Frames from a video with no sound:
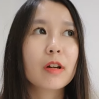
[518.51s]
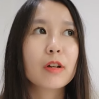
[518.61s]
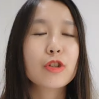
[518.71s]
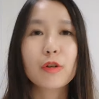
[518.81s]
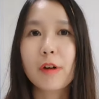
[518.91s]

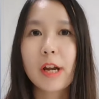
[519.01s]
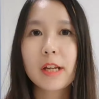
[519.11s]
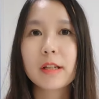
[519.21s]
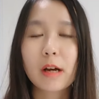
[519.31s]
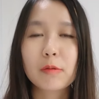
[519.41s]

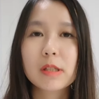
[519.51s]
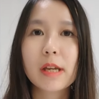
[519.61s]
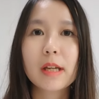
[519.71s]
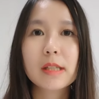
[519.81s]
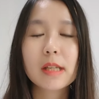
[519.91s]
charade, I would
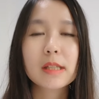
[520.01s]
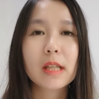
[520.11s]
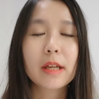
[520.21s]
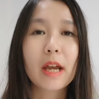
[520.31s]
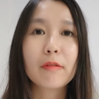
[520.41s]
say. It's
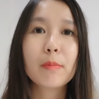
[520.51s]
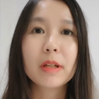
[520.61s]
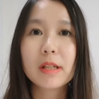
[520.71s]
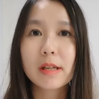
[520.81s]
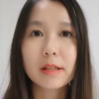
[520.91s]
like
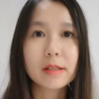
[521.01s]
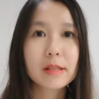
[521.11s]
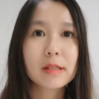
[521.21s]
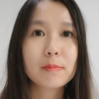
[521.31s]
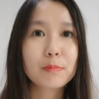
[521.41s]
everybody is
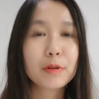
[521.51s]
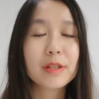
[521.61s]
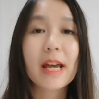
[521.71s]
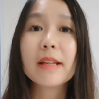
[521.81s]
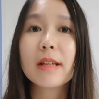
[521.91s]

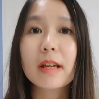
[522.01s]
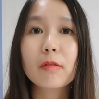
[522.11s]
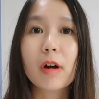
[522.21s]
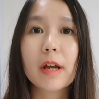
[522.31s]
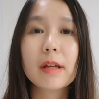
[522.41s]
pretending,
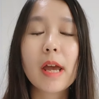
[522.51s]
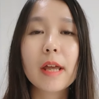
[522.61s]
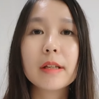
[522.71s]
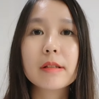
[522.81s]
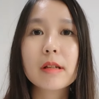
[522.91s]
right?
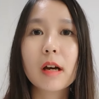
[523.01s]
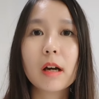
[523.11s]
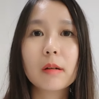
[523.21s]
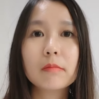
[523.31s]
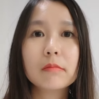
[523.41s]

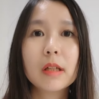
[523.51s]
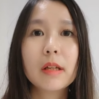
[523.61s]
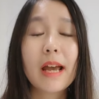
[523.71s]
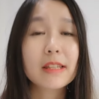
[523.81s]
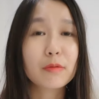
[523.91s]
And
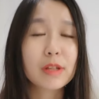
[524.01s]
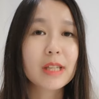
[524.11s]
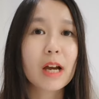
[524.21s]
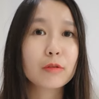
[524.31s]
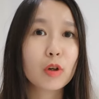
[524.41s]
as a
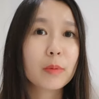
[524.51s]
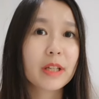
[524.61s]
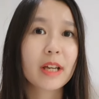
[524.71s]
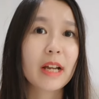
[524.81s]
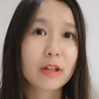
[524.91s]
result, nobody
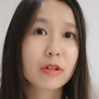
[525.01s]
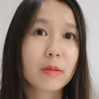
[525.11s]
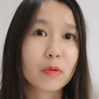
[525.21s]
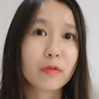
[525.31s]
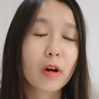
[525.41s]
can actually
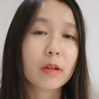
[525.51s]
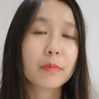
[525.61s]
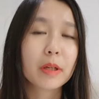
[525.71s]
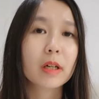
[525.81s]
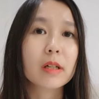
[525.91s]
move on,
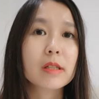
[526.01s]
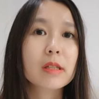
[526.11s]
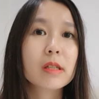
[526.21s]
because